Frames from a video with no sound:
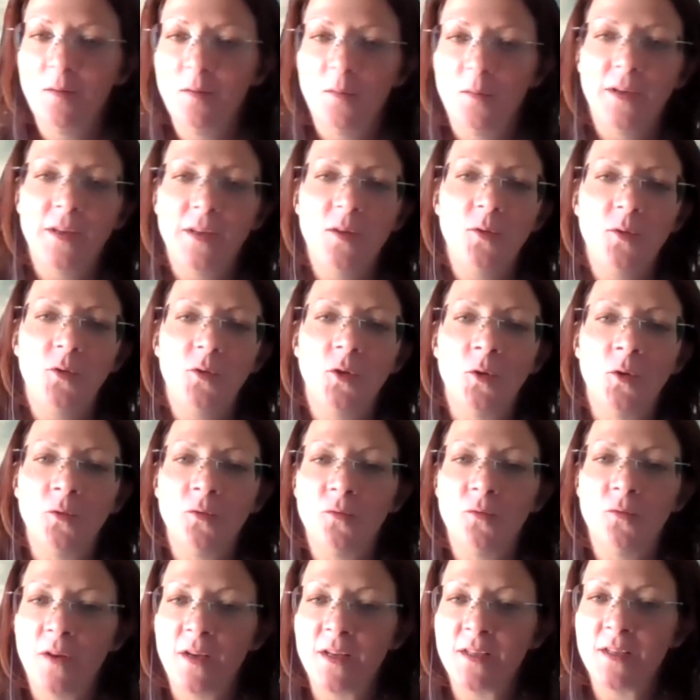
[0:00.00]
Well, you
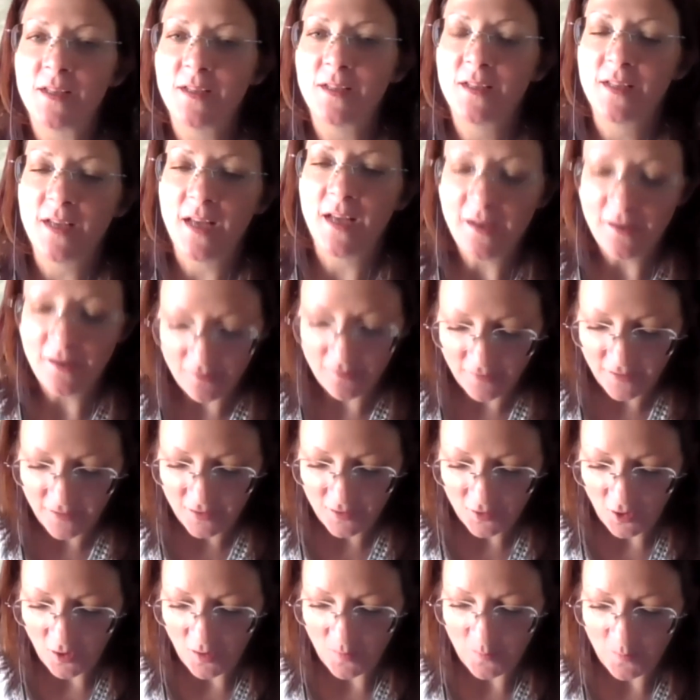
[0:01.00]
don't raise the salary
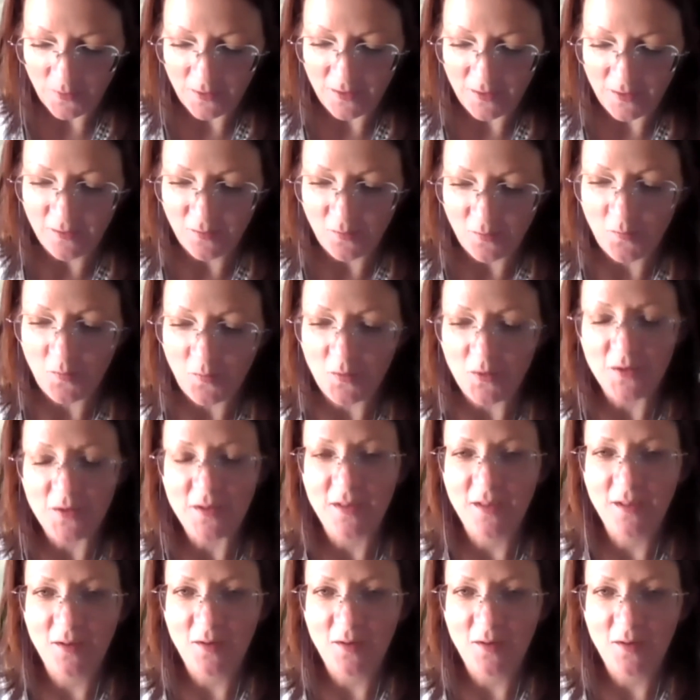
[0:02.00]
topic in the first